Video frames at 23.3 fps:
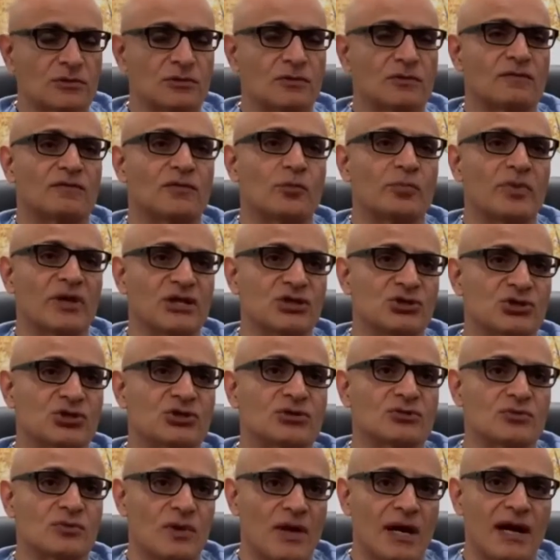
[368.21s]
for
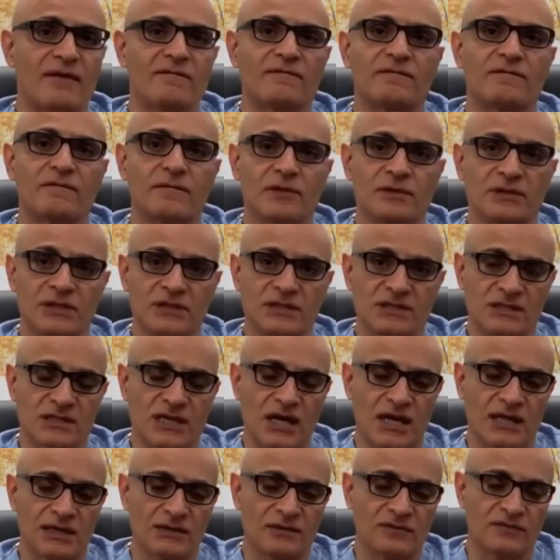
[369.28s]
patients who have these
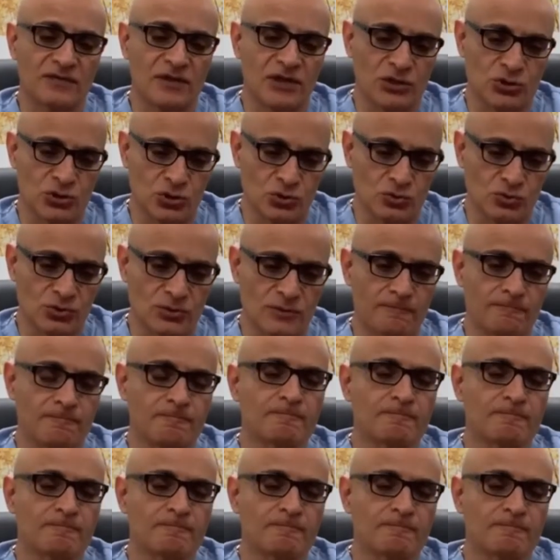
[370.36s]
kind of issues,